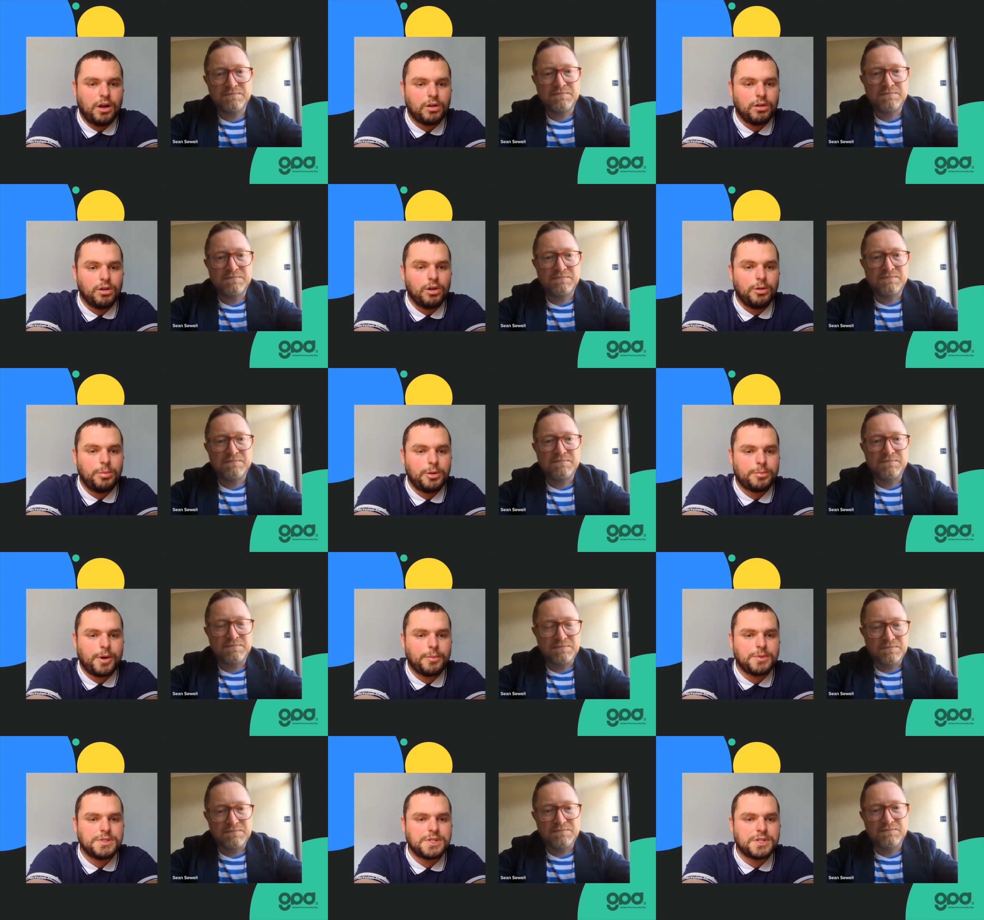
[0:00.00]
Speaker 1: or global
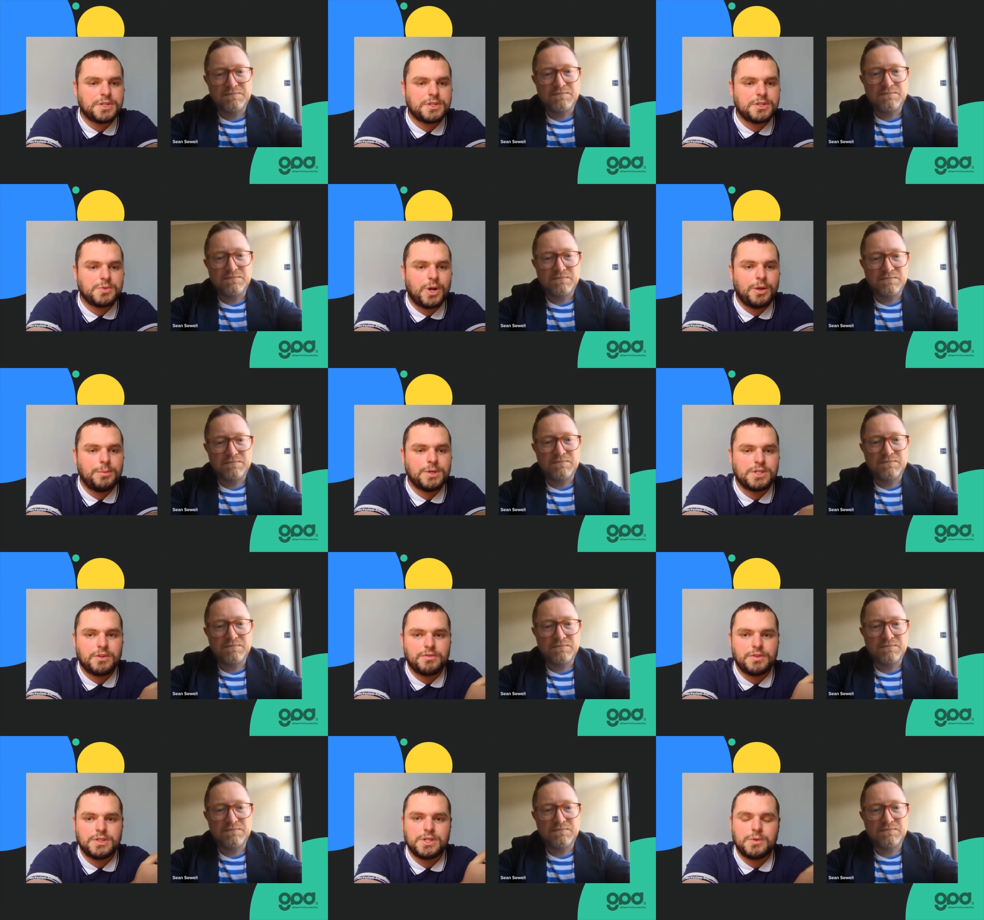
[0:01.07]
proposition as well, because
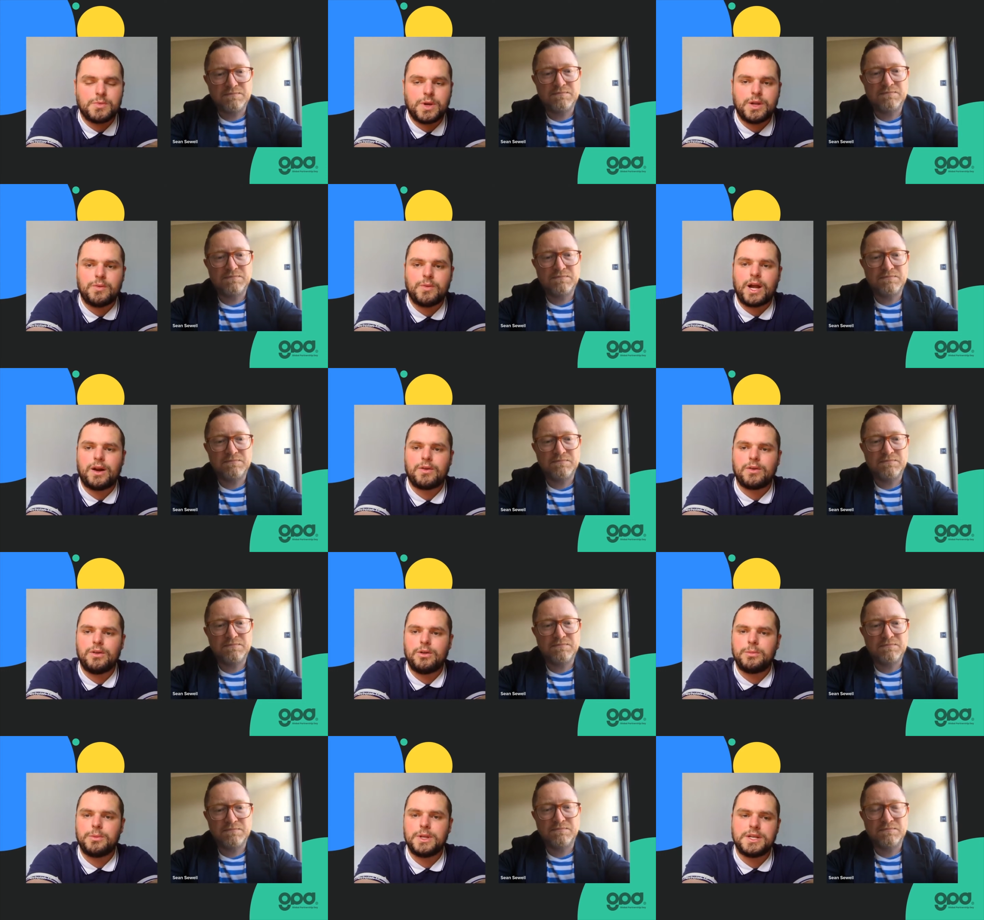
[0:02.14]
obviously we, we are a
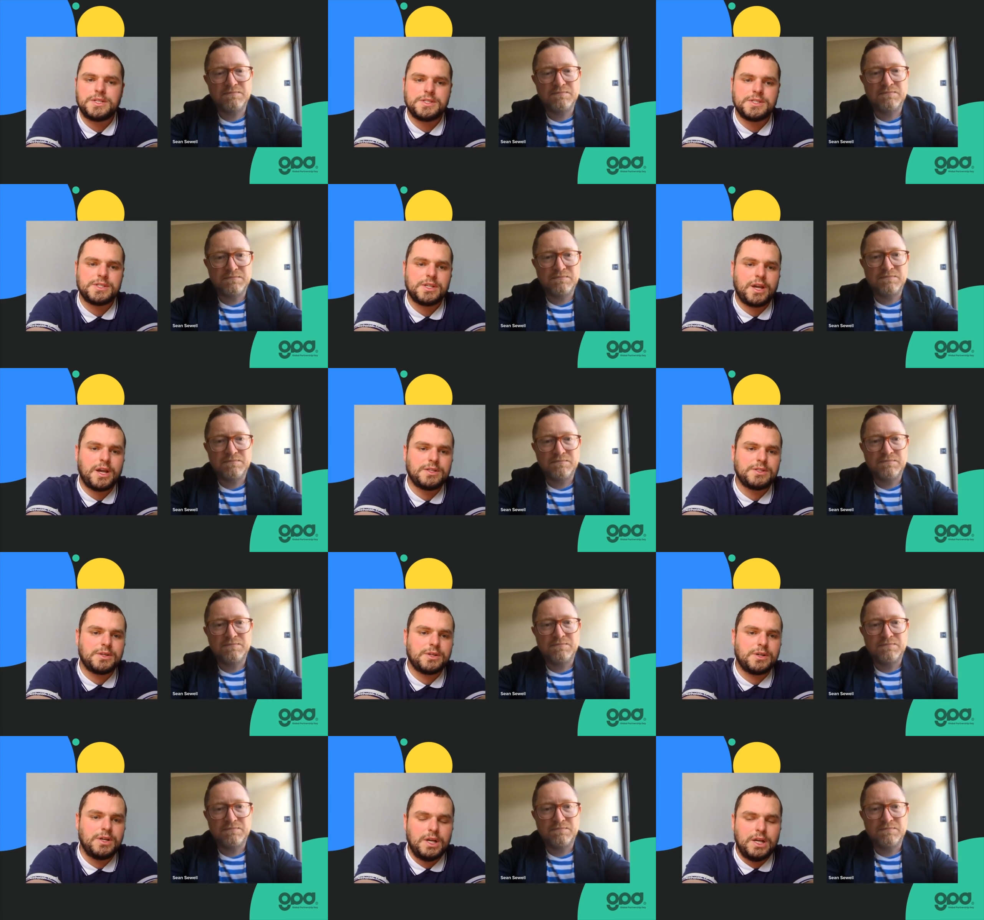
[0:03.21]
global agency there.
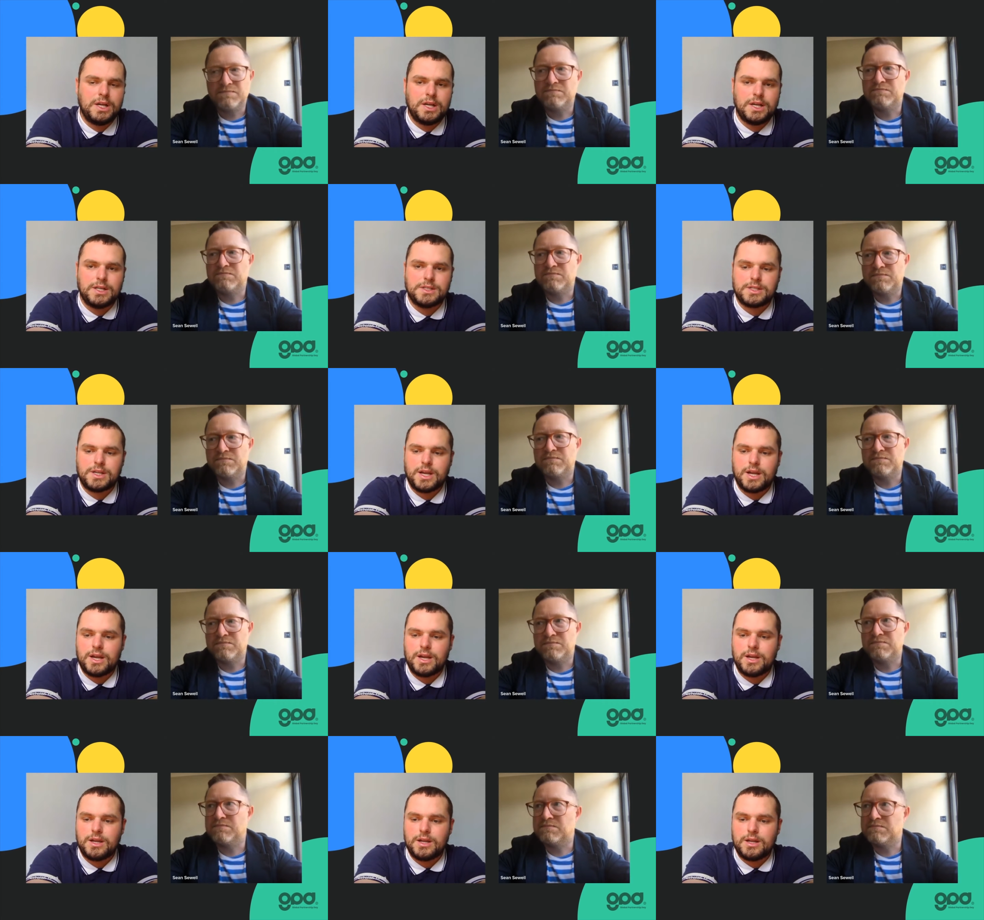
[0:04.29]
So it's
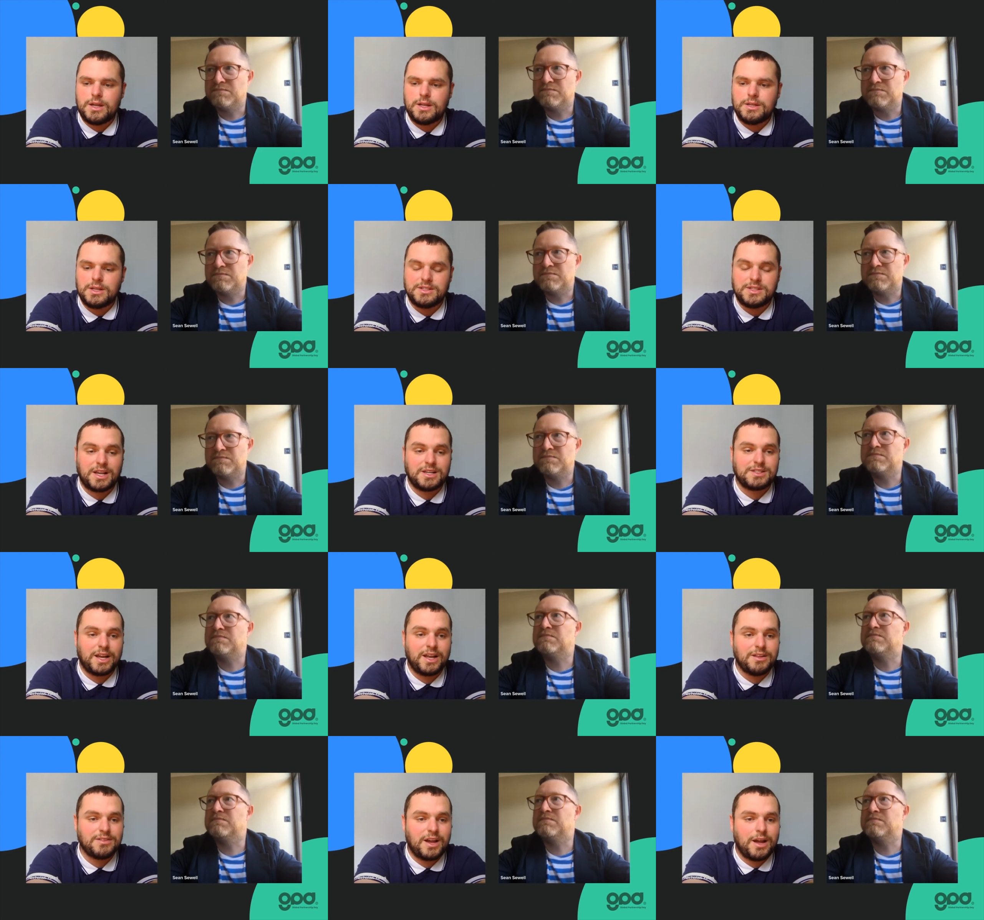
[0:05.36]
uh, it's,
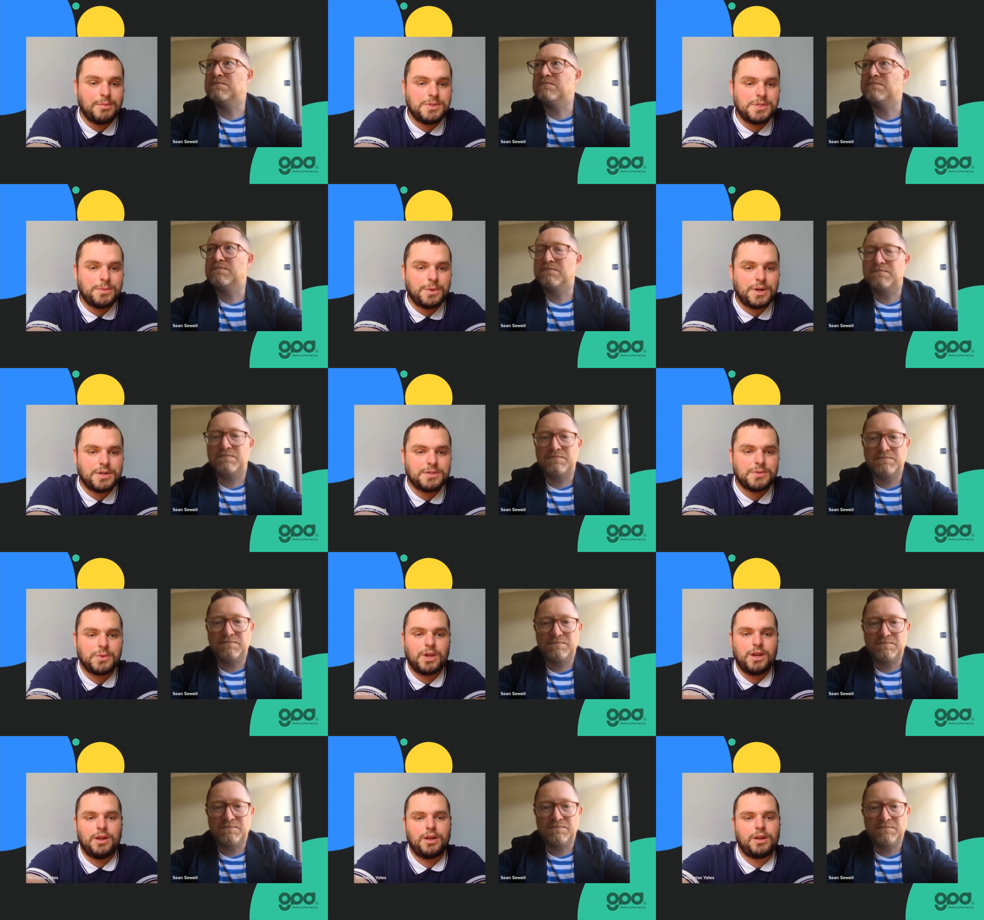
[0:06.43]
exciting times to be honest with
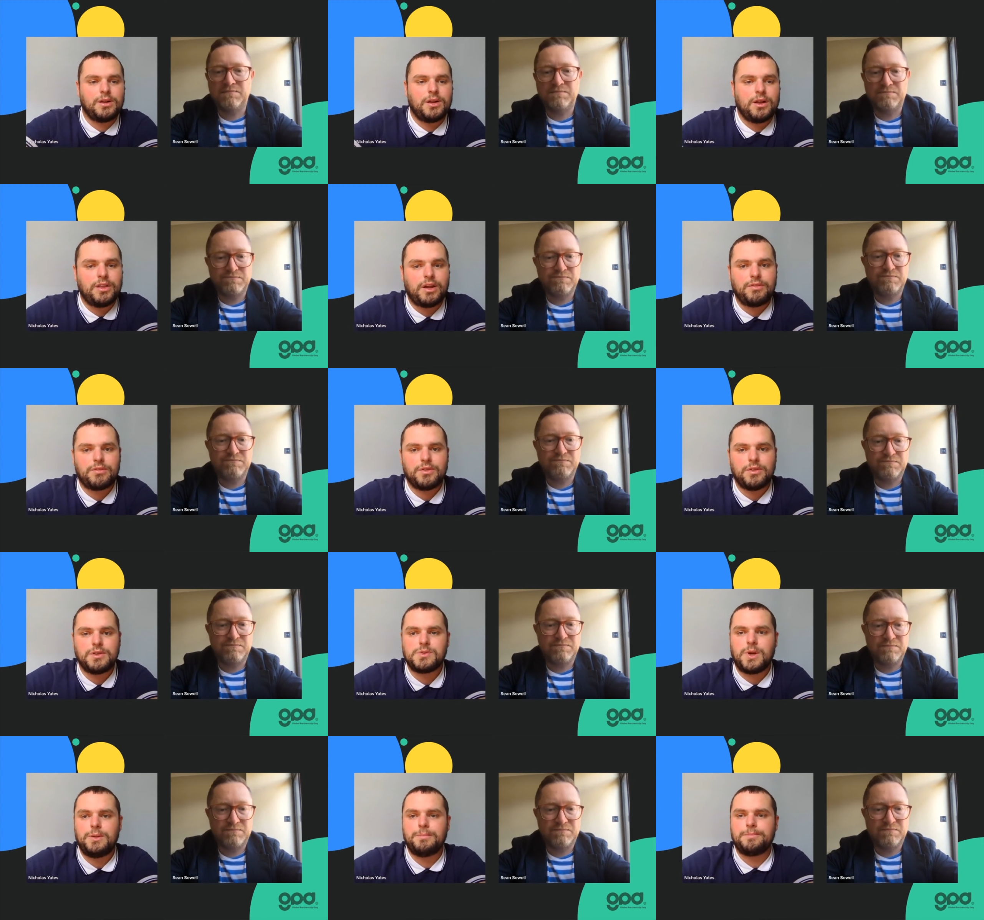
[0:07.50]
you on, on that front
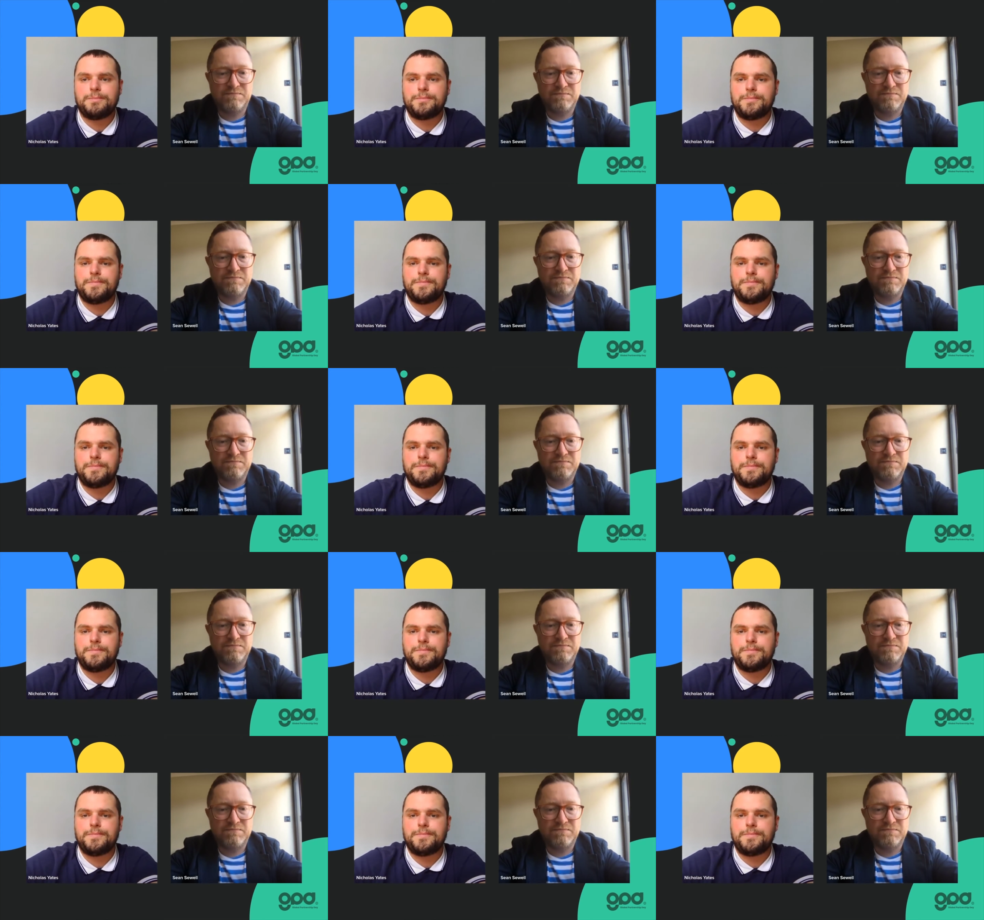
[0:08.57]
as well.